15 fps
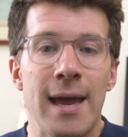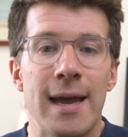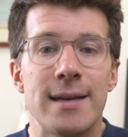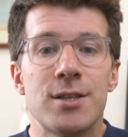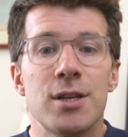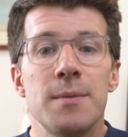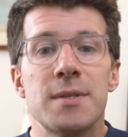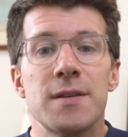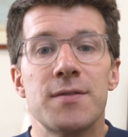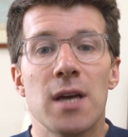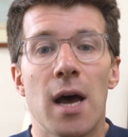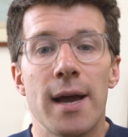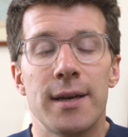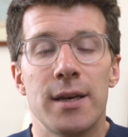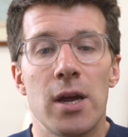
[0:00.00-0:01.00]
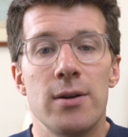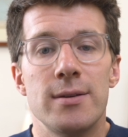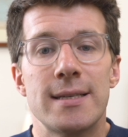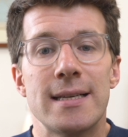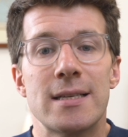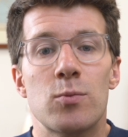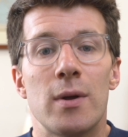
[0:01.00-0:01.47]
In terms of
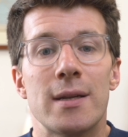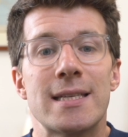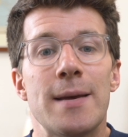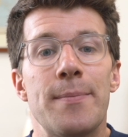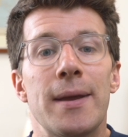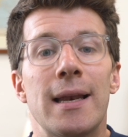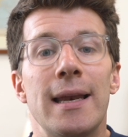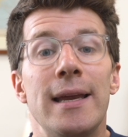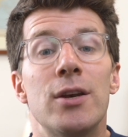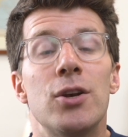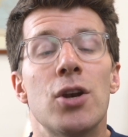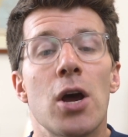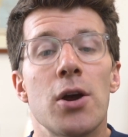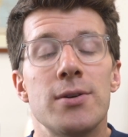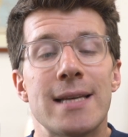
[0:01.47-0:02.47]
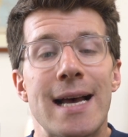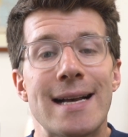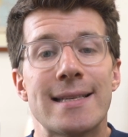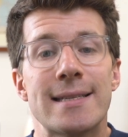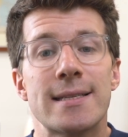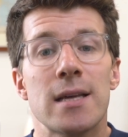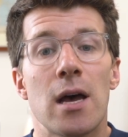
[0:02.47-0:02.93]
diagnosis, well, typically no
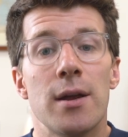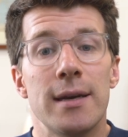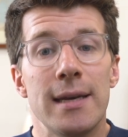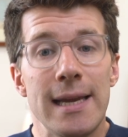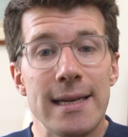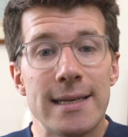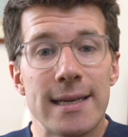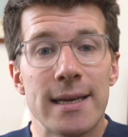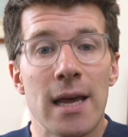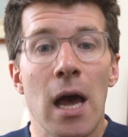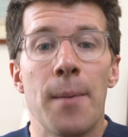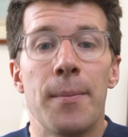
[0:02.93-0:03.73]
tests are needed